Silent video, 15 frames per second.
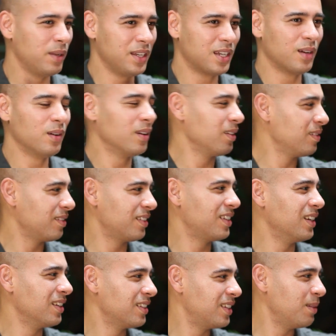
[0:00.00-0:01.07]
But you go
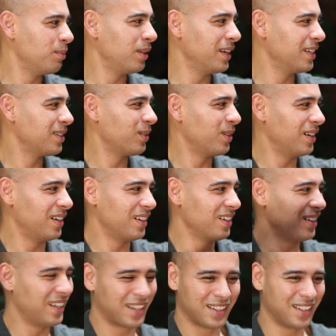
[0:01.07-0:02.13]
to some place where,
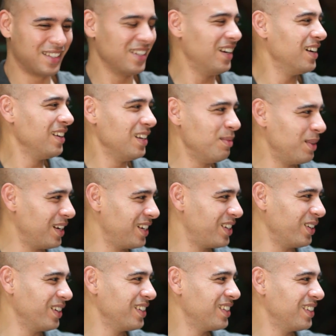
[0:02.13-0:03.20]
like, it's unlimited
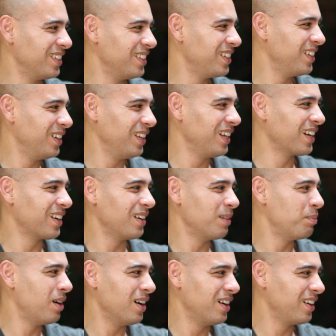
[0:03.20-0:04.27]
choices, like a
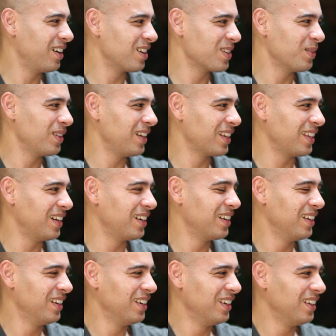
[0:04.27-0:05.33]
party or something like that.